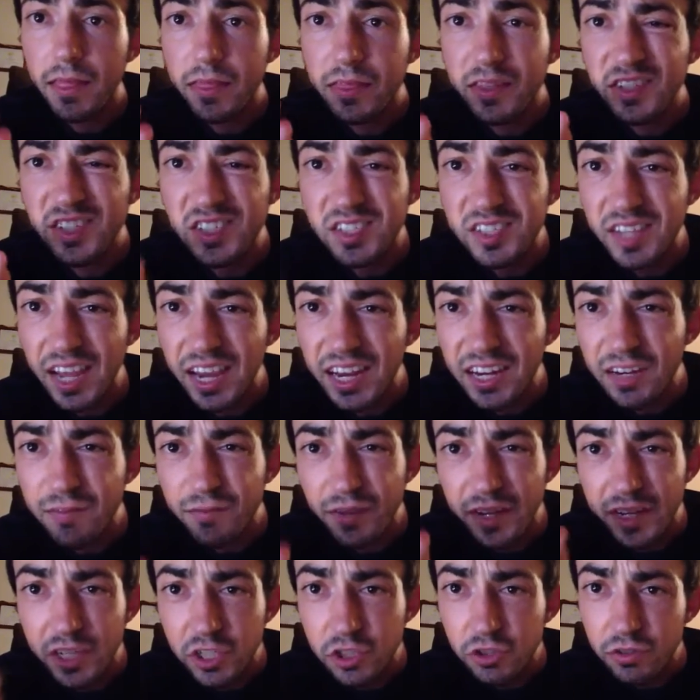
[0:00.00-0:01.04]
The state
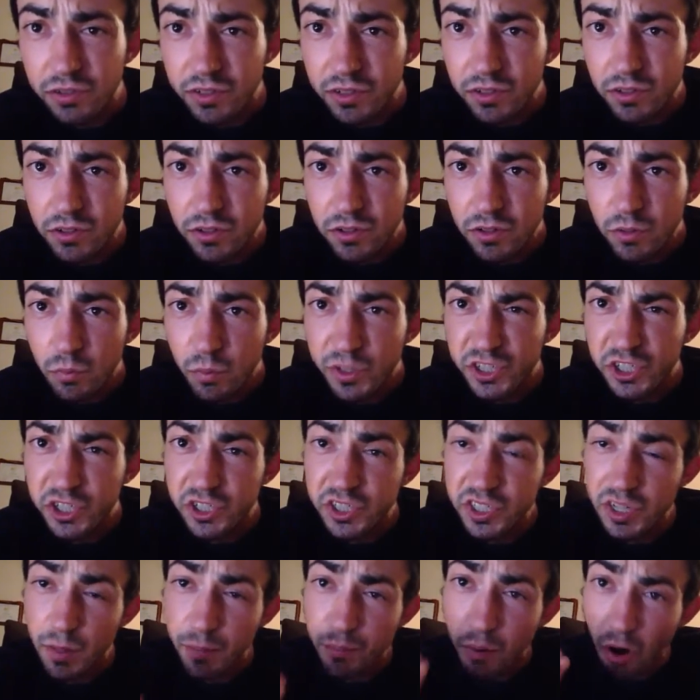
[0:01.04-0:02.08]
of Israel, which
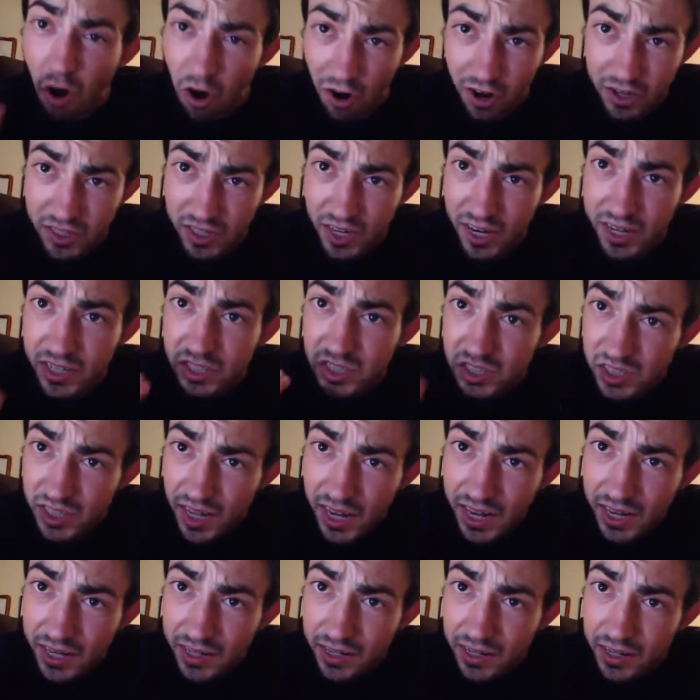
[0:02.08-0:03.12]
is an apartheid
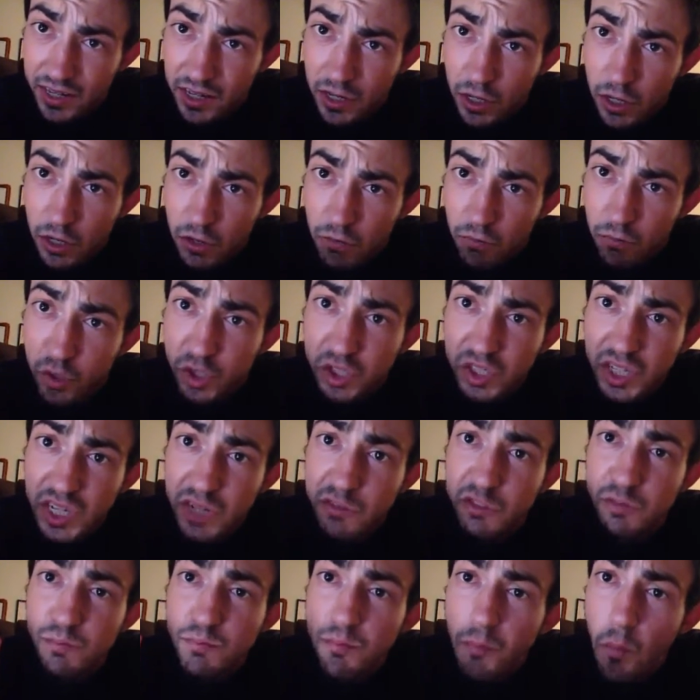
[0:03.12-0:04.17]
state,
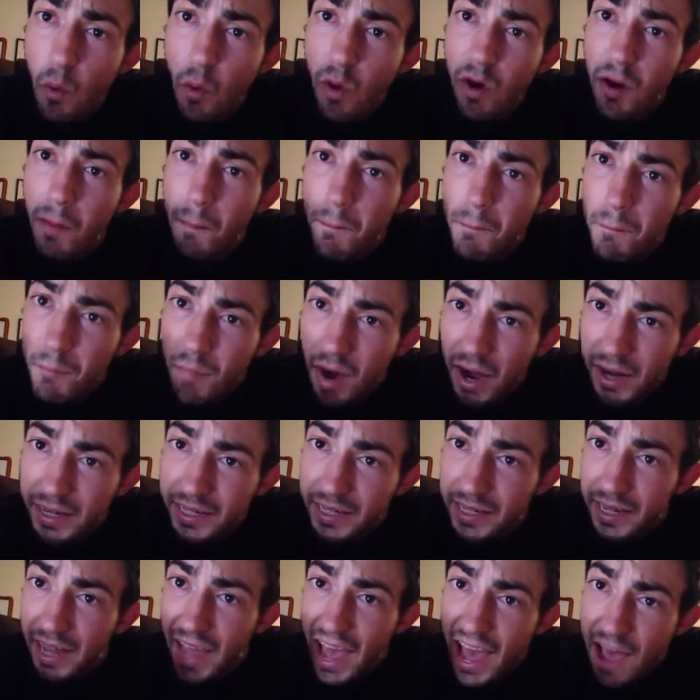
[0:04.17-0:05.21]
receives more
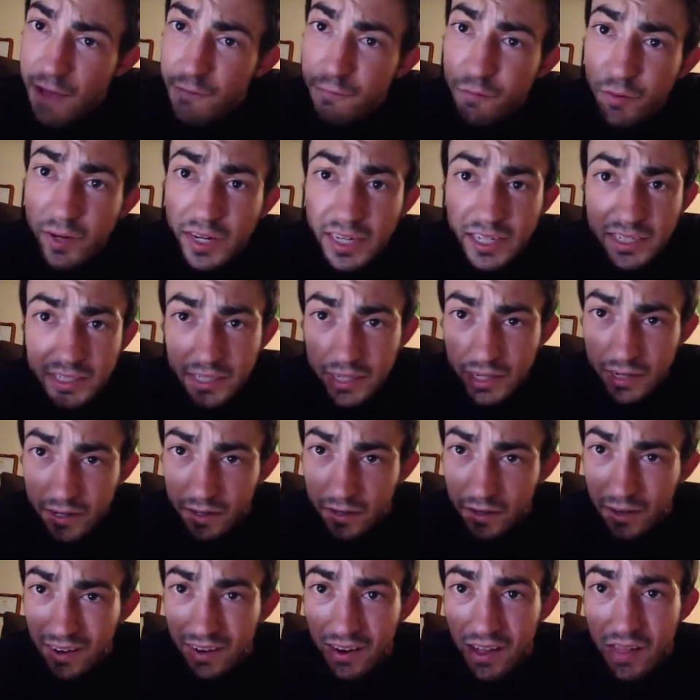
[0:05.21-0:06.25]
money every
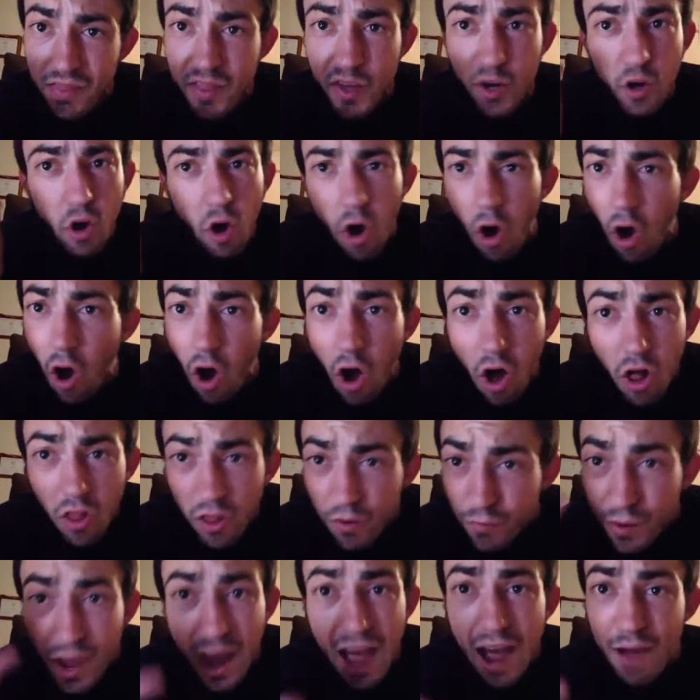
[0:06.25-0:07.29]
year than
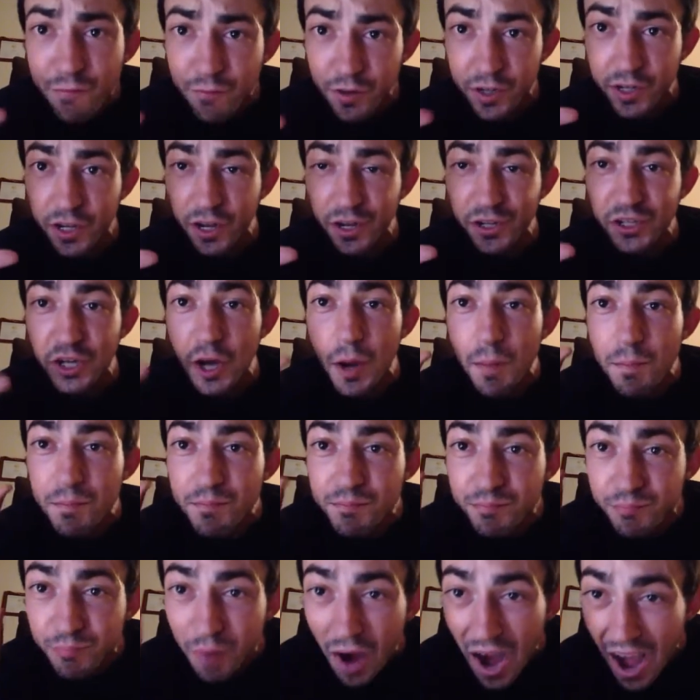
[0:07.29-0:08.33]
all of Africa
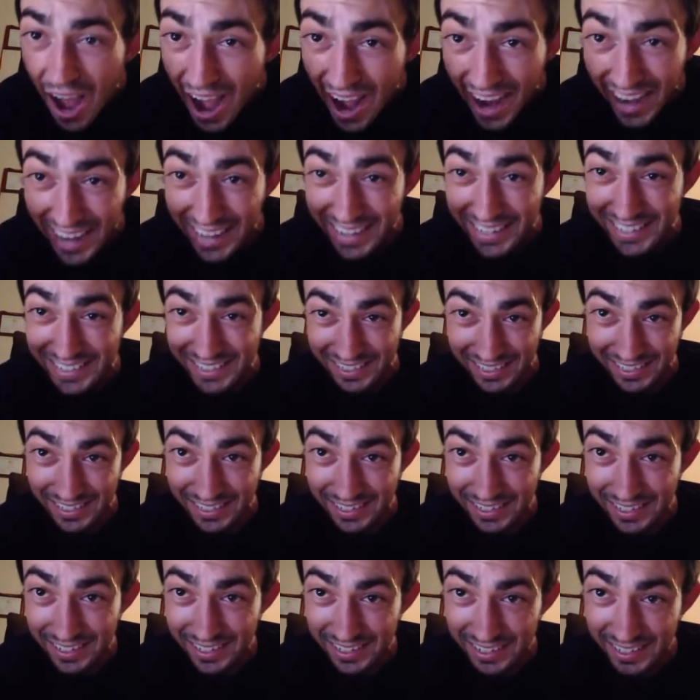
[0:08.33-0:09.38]
combined.
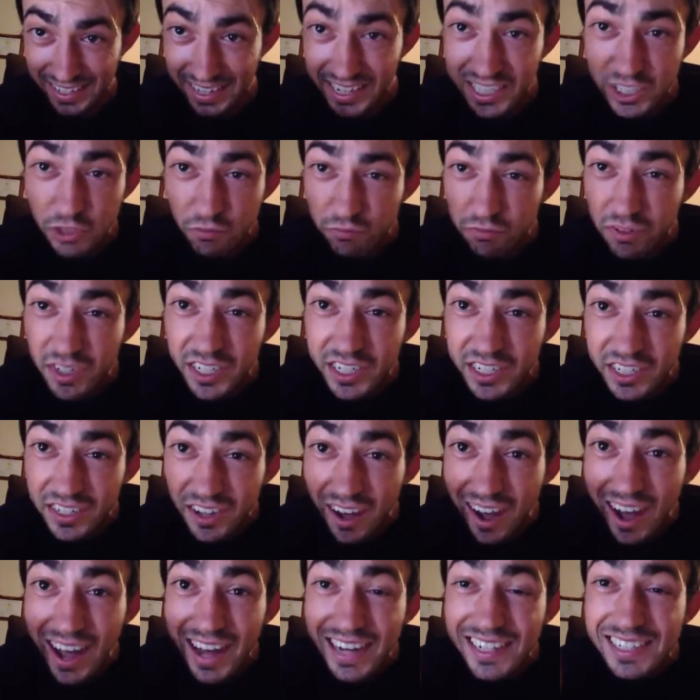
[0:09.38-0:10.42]
It's
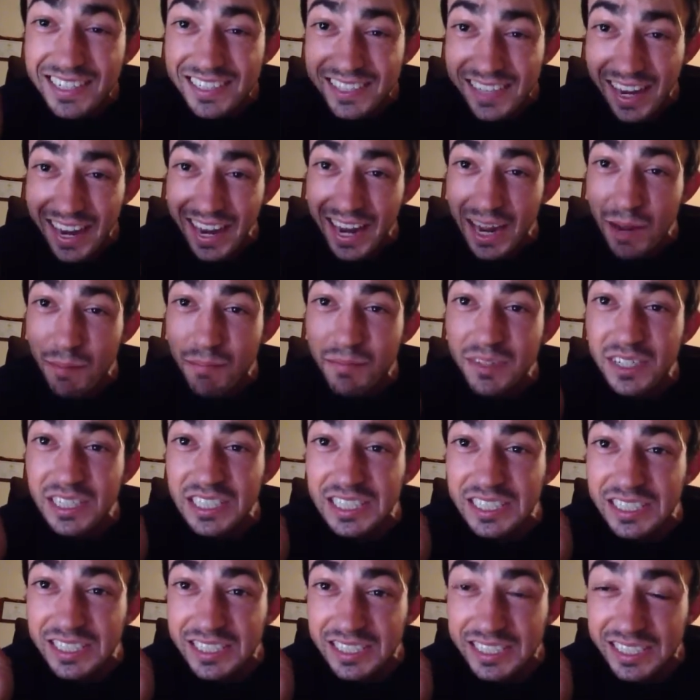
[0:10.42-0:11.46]

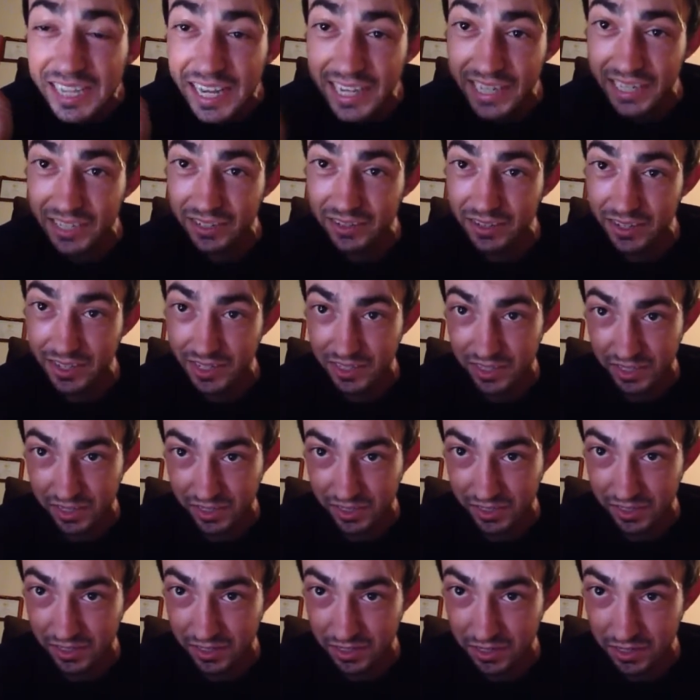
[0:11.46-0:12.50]
goddamn
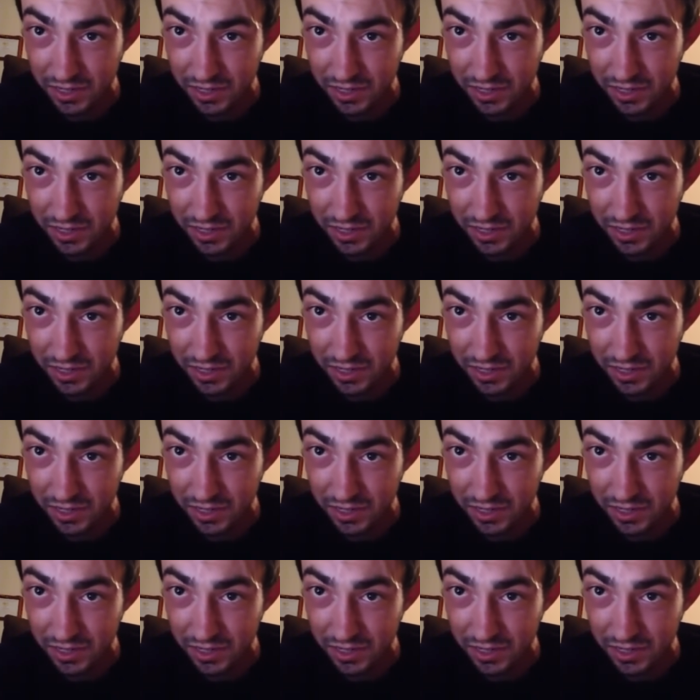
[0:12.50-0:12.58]
ridiculous.